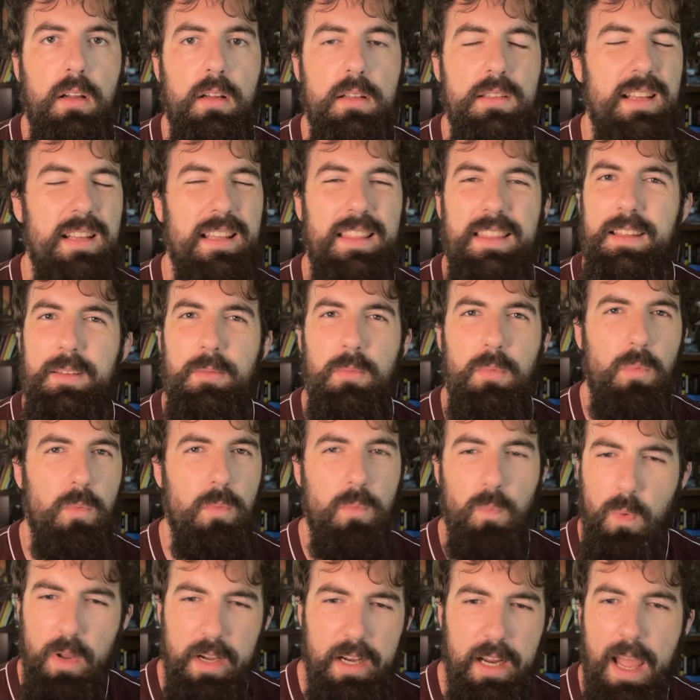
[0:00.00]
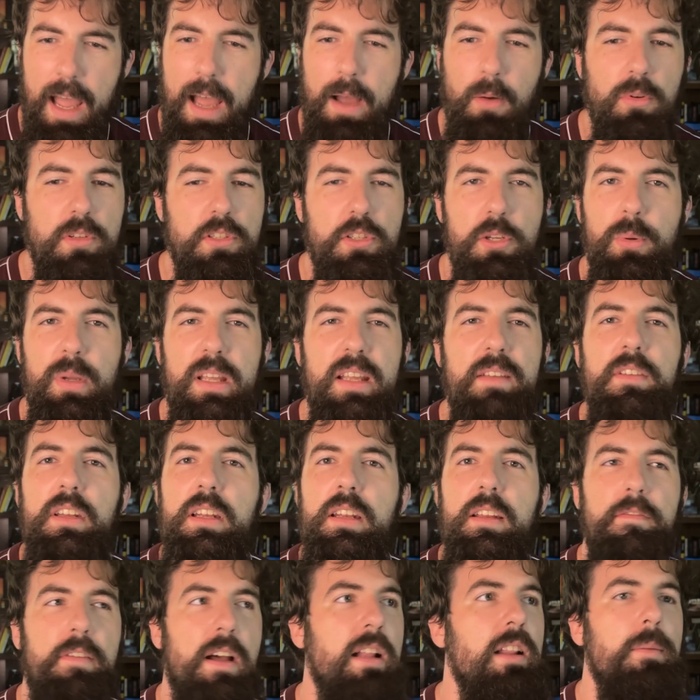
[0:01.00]
It's like, how would you even
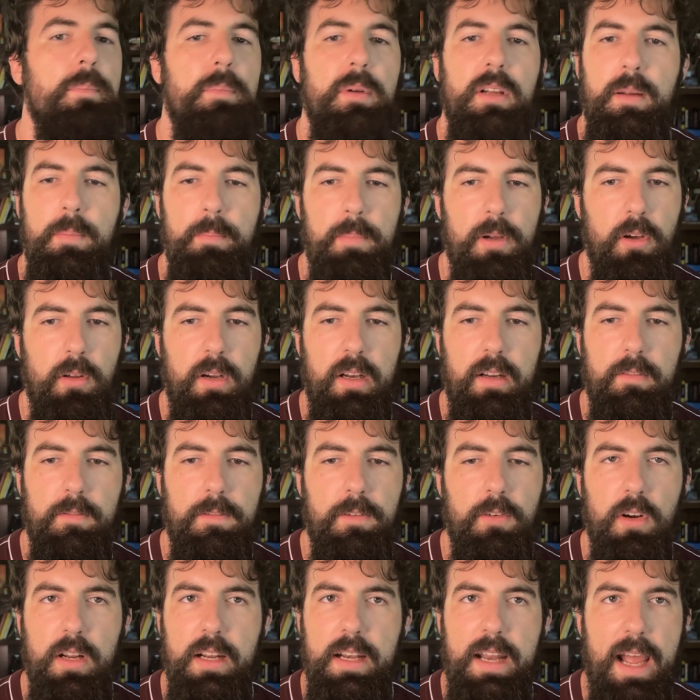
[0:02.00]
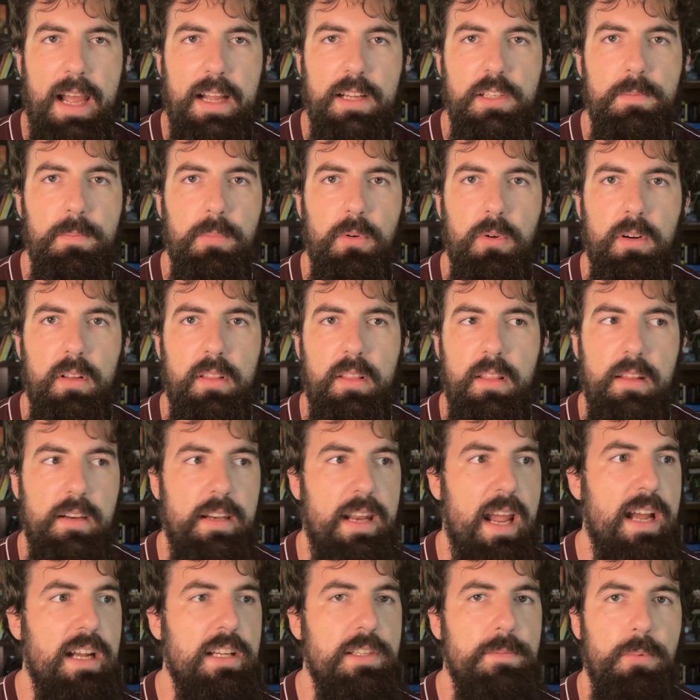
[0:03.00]
develop a component for a dashboard? The
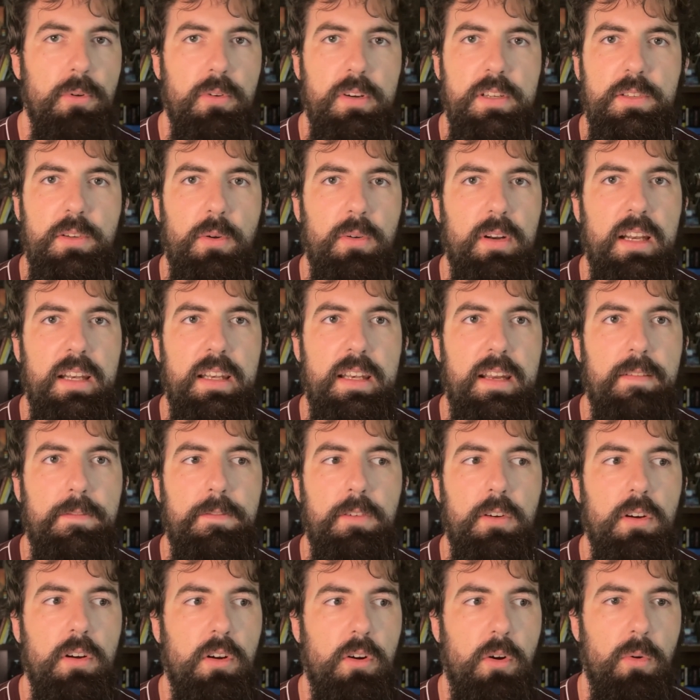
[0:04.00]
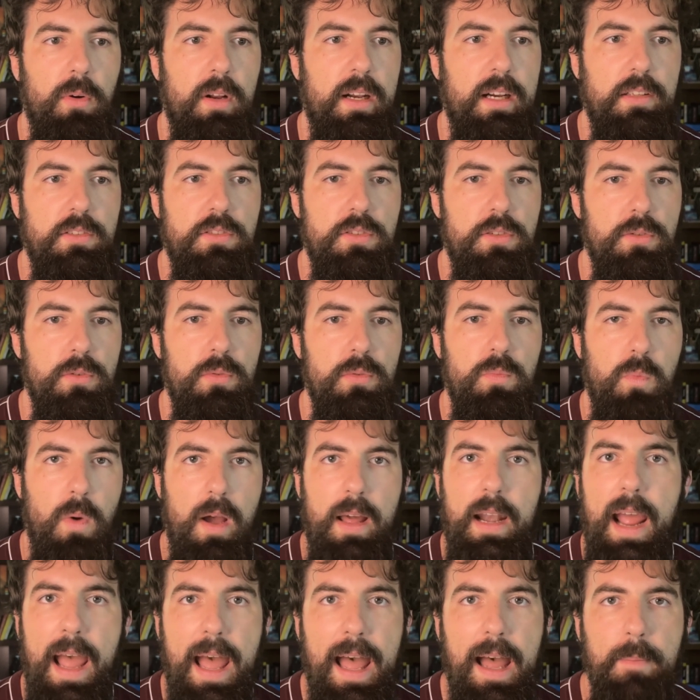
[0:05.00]
dashboard is going to differ according to
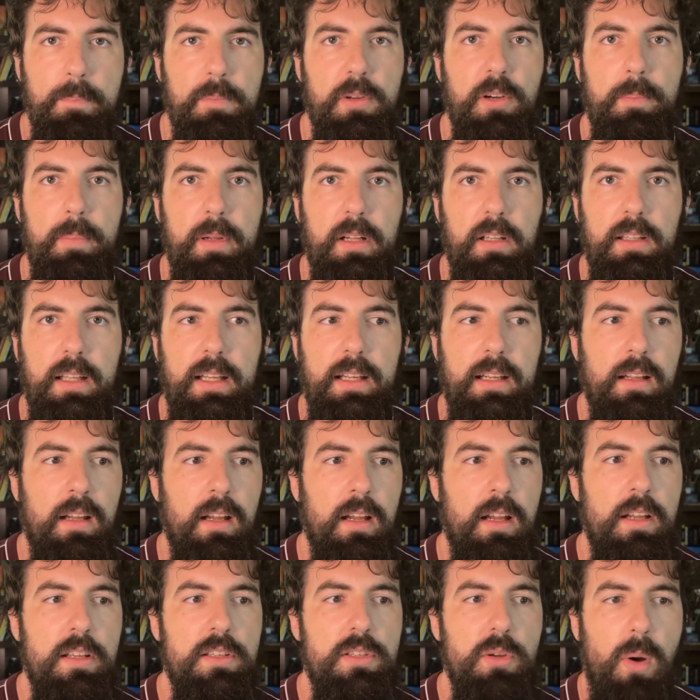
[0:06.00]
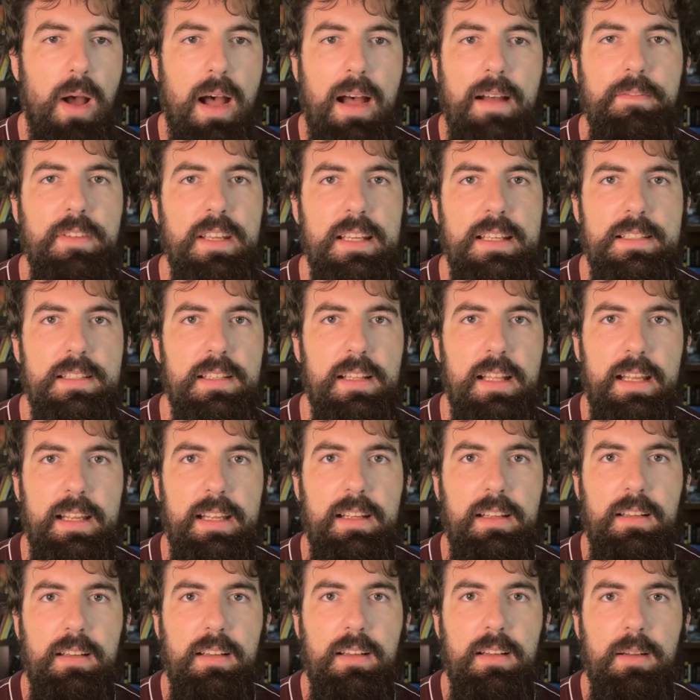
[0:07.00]
what app you're building. So
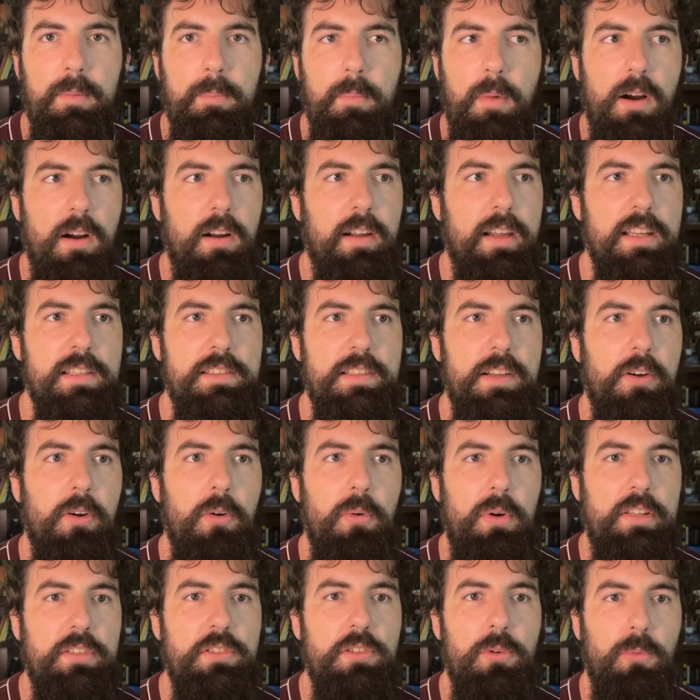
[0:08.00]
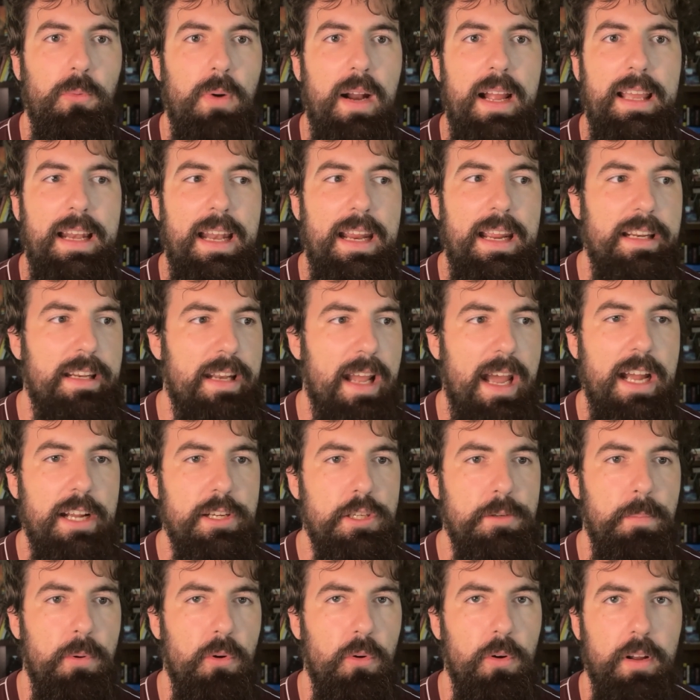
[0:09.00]
obviously, Mark isn't going to write a
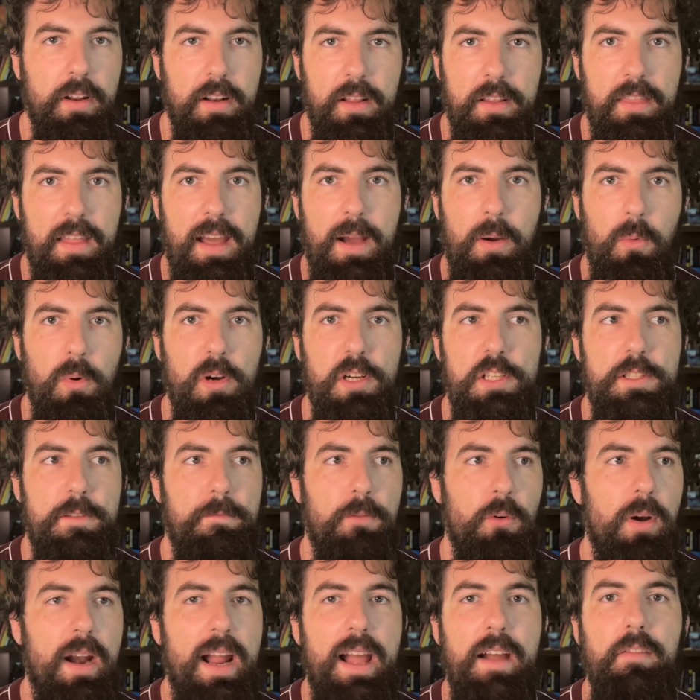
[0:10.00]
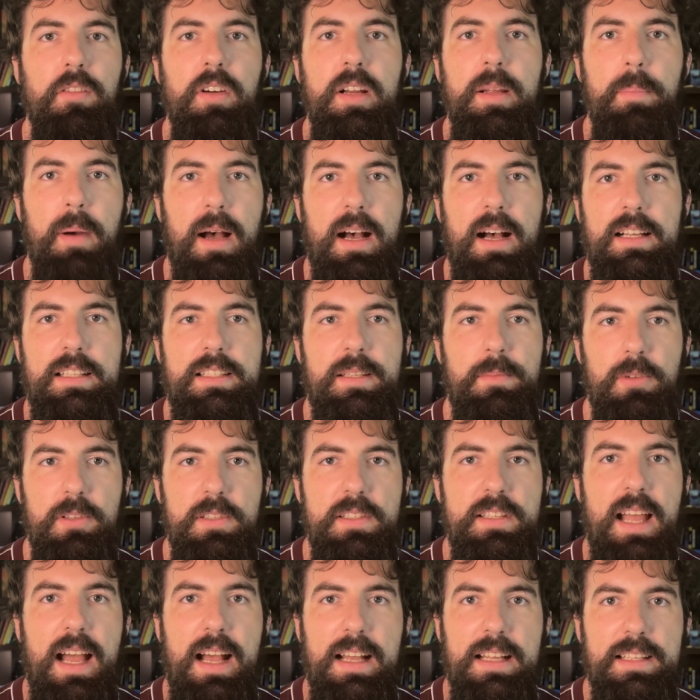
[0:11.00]
dashboard that works for every possible
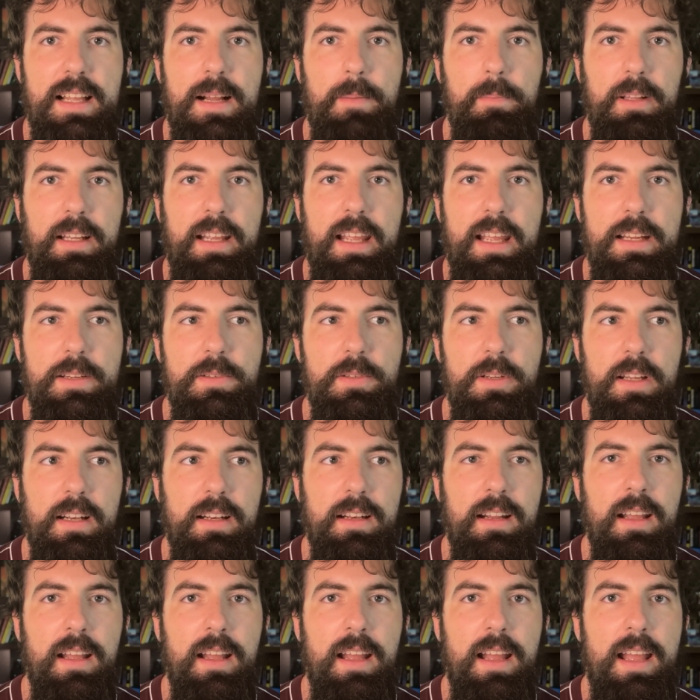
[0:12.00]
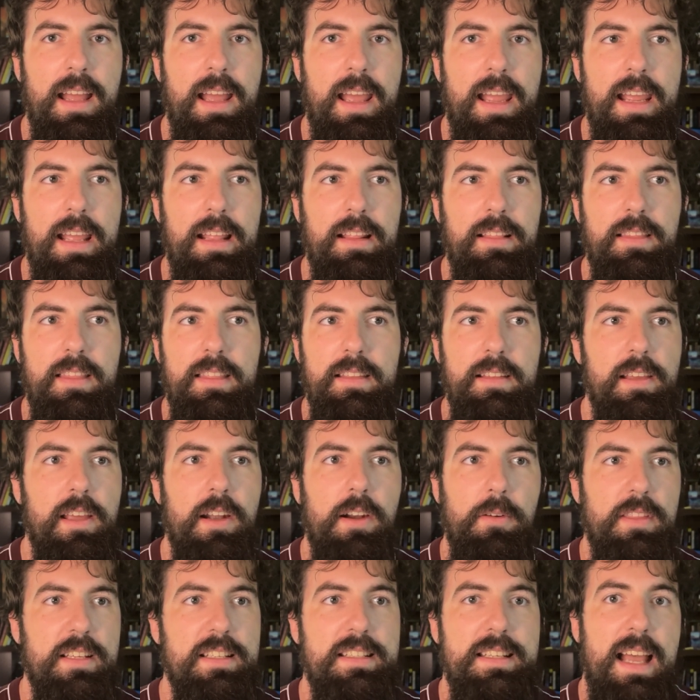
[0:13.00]
SaaS application. The
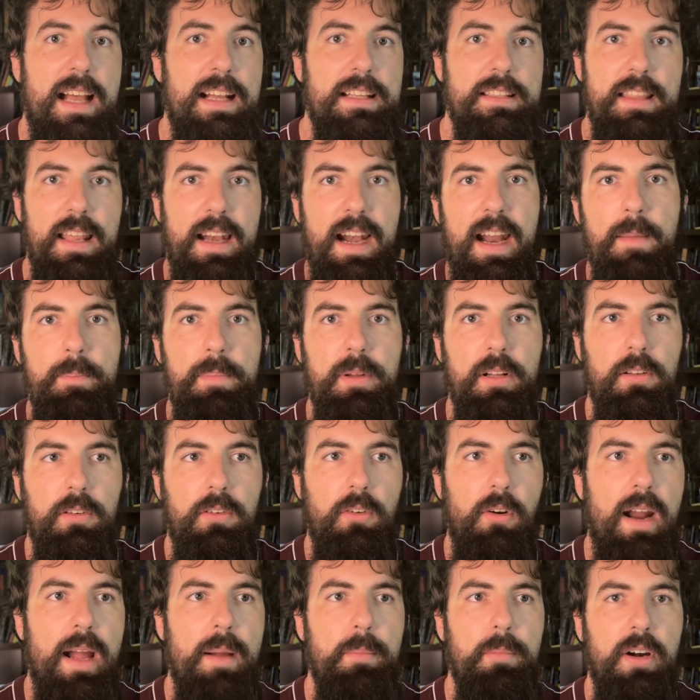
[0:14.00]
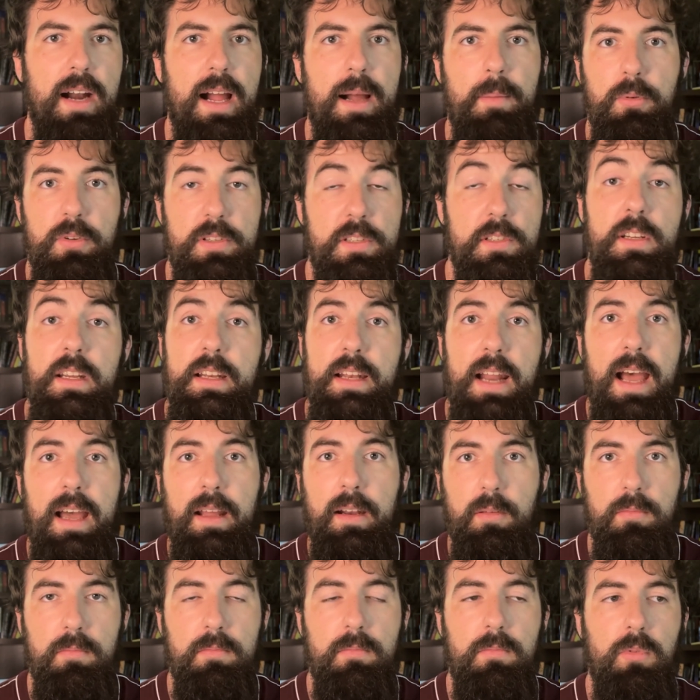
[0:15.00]
SaaS that I built, Grabber app, which did
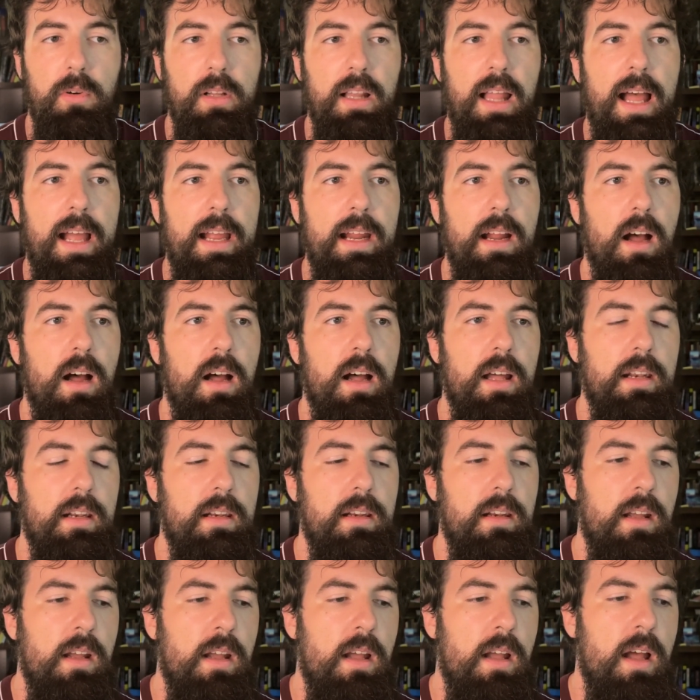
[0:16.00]
not rely on